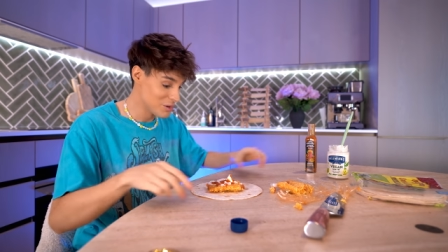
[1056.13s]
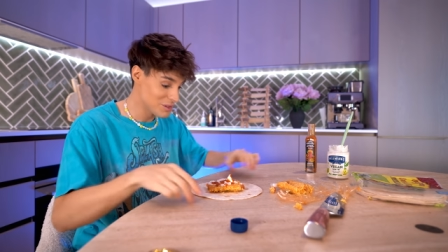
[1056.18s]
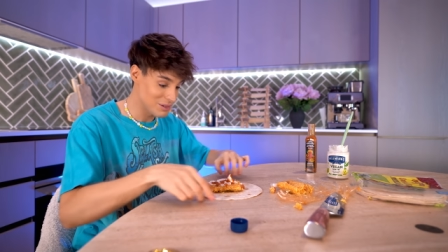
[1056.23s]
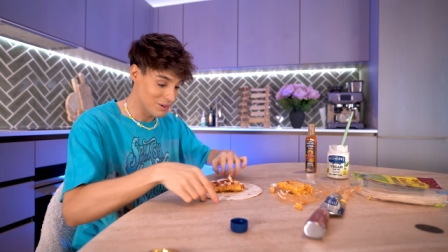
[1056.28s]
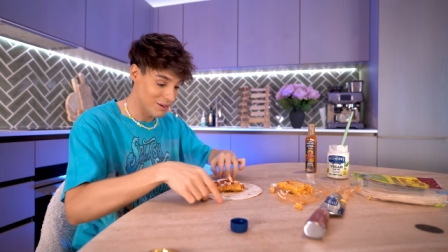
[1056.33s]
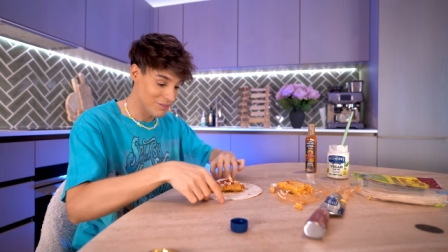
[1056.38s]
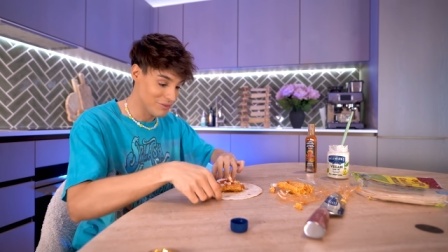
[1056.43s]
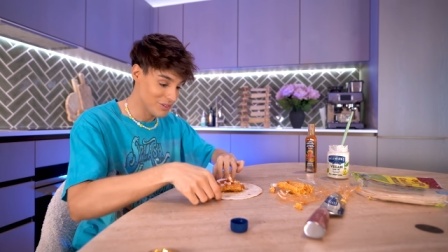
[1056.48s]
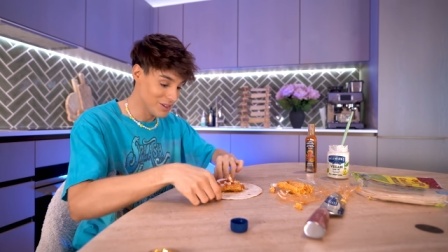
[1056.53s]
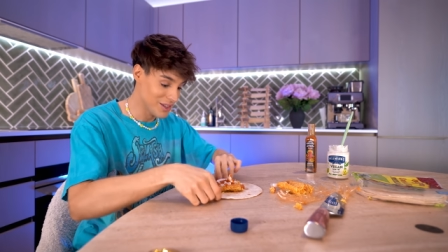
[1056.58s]
so
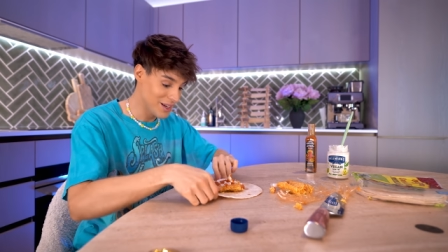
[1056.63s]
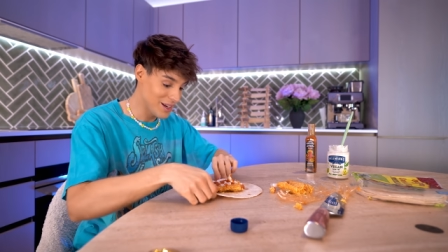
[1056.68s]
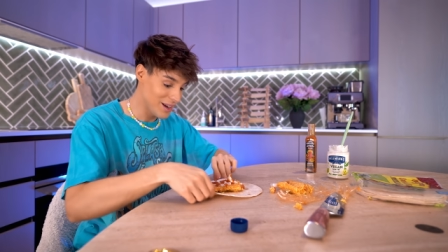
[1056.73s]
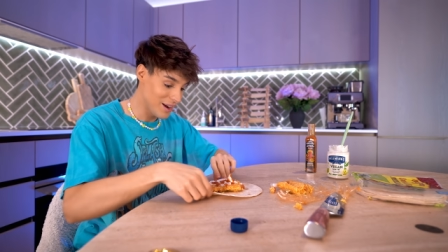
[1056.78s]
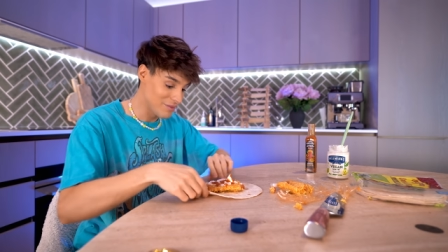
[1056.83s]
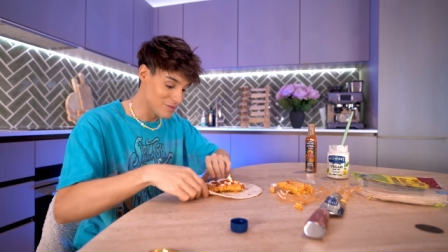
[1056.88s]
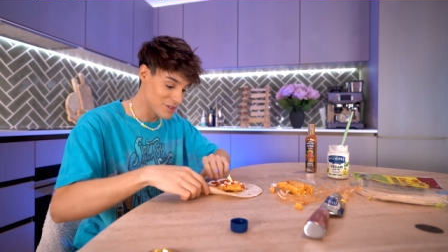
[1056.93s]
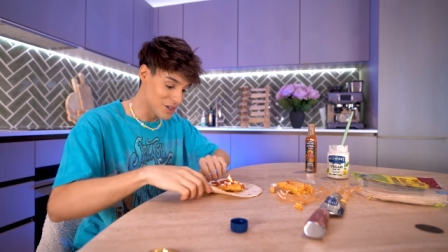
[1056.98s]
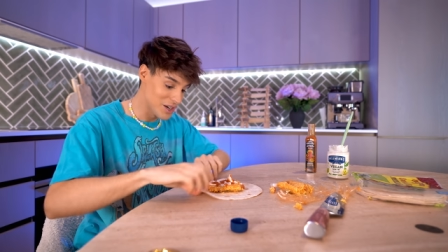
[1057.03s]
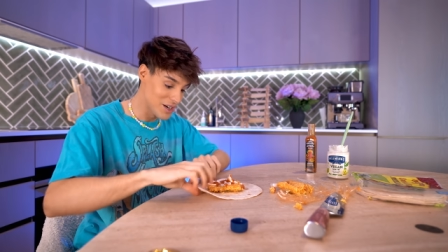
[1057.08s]
I feel like
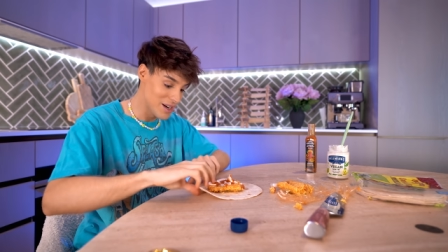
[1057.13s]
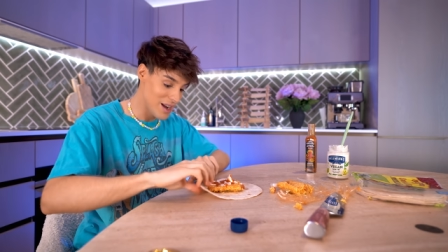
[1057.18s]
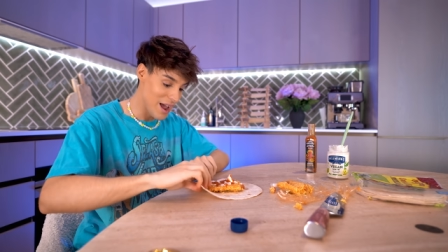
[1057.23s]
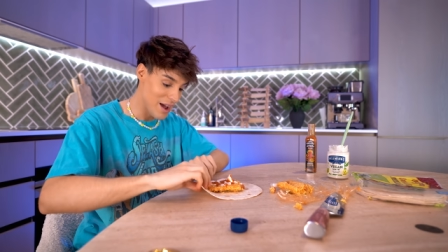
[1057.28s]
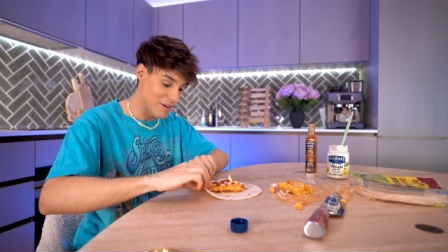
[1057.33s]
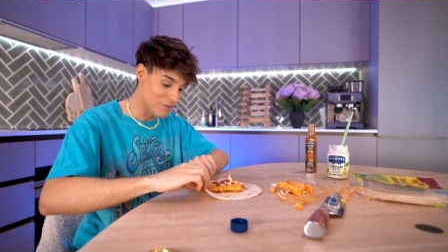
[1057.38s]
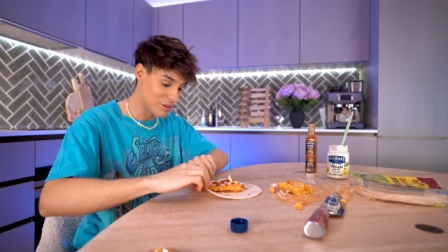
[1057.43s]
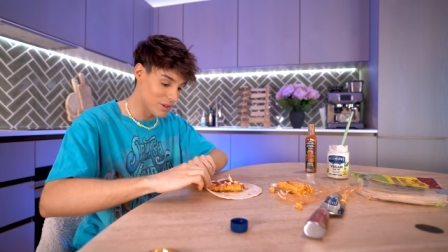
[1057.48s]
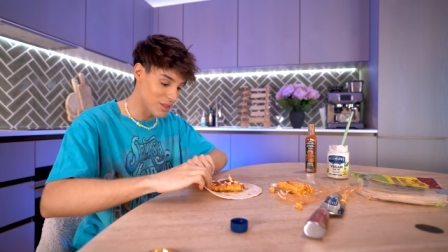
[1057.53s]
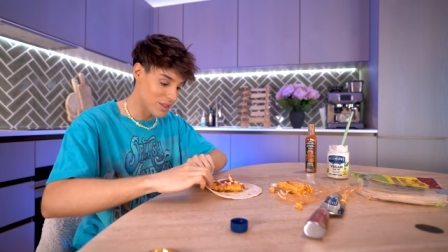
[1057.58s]
I've done
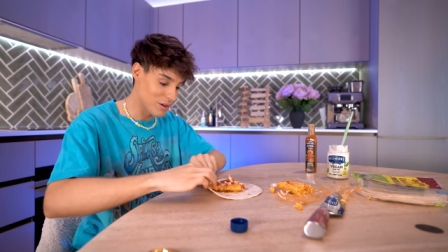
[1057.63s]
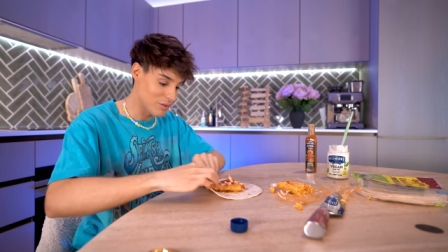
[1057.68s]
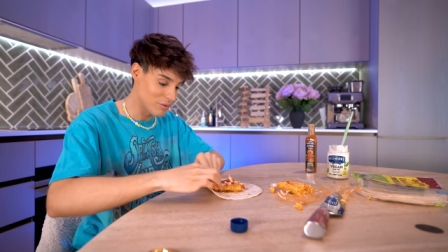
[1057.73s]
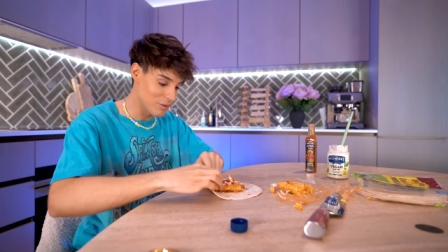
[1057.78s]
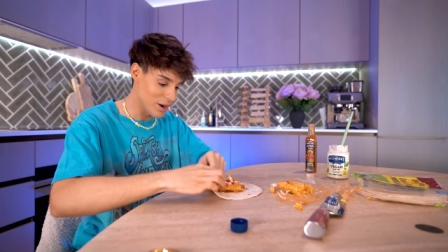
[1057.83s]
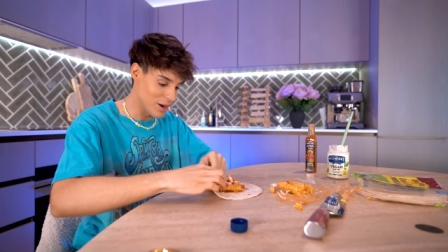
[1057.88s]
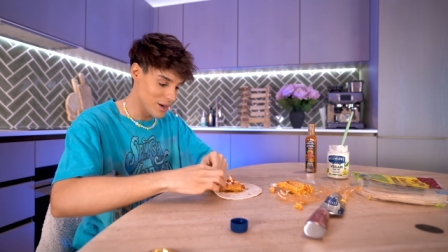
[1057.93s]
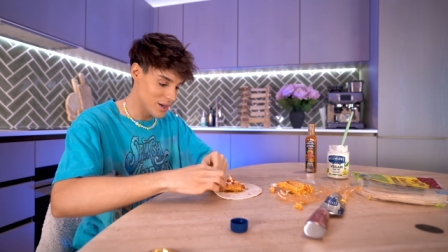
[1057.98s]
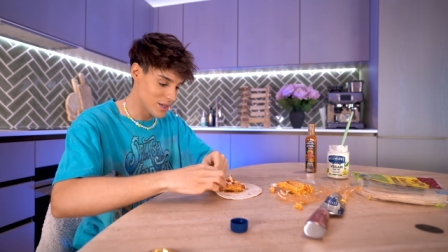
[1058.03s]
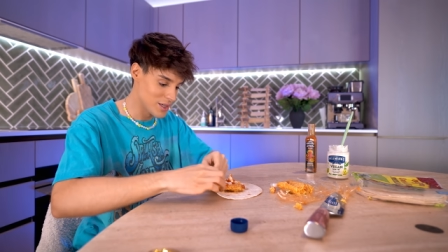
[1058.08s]
everything
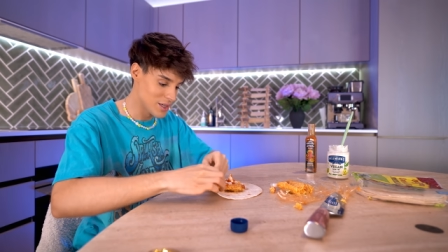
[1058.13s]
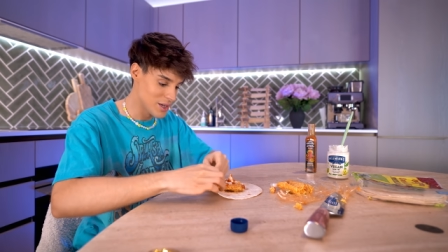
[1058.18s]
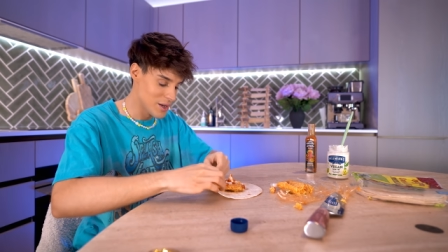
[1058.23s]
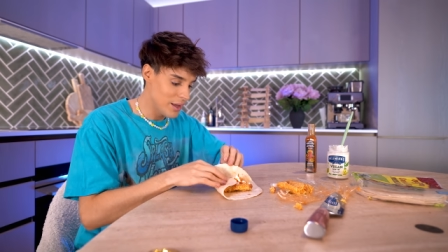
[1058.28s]
right.